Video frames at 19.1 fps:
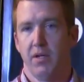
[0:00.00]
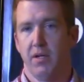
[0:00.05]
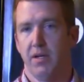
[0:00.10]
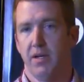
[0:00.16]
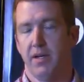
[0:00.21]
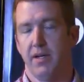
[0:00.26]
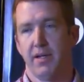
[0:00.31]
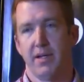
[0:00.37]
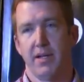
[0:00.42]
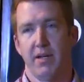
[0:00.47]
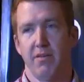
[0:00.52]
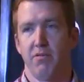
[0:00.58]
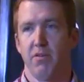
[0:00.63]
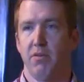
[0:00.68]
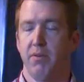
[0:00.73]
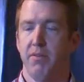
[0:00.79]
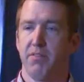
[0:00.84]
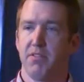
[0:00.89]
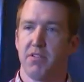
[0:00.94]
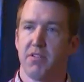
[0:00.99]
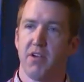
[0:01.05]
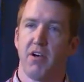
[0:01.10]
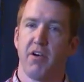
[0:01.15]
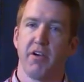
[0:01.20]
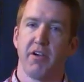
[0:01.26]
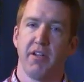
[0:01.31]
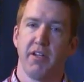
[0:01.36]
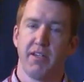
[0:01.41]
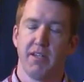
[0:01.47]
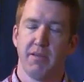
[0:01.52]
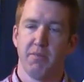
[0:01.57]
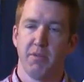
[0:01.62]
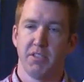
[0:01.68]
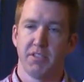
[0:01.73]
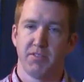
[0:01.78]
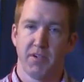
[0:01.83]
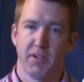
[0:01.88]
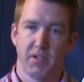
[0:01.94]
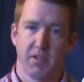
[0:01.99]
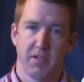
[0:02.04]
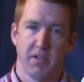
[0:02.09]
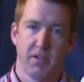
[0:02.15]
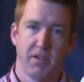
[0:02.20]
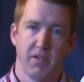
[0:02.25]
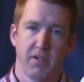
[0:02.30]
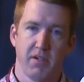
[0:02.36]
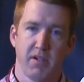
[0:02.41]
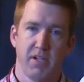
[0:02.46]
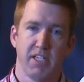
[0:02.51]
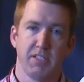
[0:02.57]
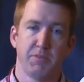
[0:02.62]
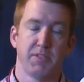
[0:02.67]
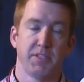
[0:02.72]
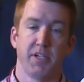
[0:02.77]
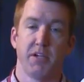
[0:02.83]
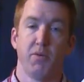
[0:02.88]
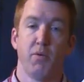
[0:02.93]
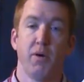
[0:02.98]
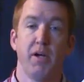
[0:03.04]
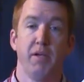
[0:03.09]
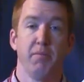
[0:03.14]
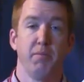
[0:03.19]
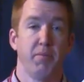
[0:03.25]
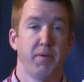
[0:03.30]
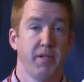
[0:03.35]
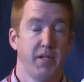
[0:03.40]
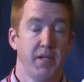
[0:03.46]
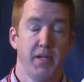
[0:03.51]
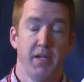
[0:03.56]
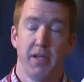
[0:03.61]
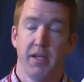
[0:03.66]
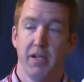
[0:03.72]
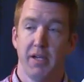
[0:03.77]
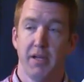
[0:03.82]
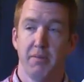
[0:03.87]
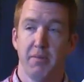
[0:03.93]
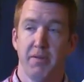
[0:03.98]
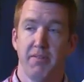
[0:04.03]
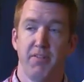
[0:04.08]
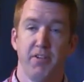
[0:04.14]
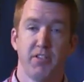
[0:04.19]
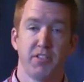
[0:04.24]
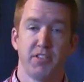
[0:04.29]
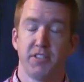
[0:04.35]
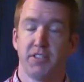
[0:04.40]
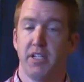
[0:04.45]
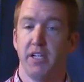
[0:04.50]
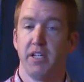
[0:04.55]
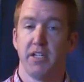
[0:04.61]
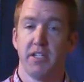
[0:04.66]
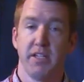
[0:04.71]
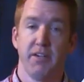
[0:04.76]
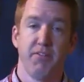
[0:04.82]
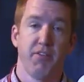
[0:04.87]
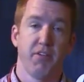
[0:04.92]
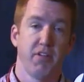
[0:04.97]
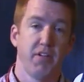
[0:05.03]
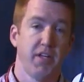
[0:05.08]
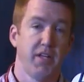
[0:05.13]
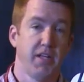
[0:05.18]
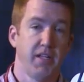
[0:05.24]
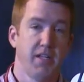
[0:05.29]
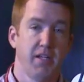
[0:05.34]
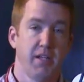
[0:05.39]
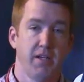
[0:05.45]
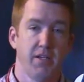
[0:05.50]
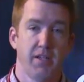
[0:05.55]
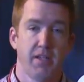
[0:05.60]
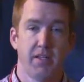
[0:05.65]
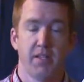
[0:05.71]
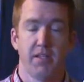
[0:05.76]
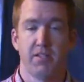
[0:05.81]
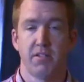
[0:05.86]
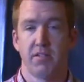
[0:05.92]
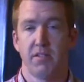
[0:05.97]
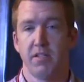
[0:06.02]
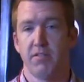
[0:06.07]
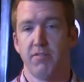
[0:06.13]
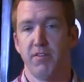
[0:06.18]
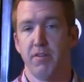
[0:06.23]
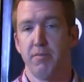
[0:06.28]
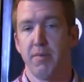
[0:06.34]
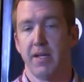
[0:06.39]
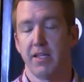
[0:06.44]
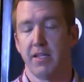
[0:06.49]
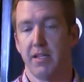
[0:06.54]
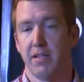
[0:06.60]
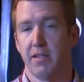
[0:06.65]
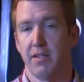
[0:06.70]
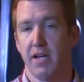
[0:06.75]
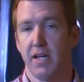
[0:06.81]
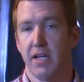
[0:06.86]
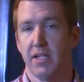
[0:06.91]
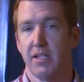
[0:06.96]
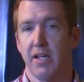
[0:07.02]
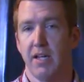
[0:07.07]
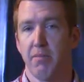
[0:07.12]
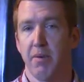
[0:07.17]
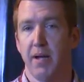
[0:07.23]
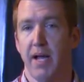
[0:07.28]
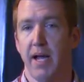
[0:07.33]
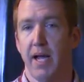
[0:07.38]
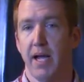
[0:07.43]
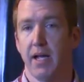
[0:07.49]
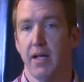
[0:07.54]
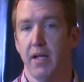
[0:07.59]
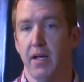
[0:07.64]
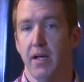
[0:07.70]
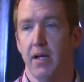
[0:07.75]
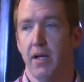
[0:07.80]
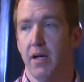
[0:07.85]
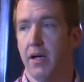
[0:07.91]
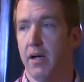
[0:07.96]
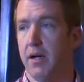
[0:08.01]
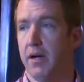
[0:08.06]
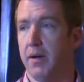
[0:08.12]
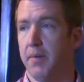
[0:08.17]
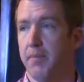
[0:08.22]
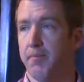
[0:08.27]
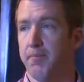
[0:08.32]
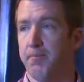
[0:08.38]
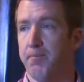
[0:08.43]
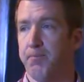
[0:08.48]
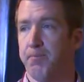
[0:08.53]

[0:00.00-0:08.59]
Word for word: uh, kind of what we've targeted that most of our, our customers are going to want. But um, if you're seeing differently, you know, that's, that's feedback that, that I can take back. Um,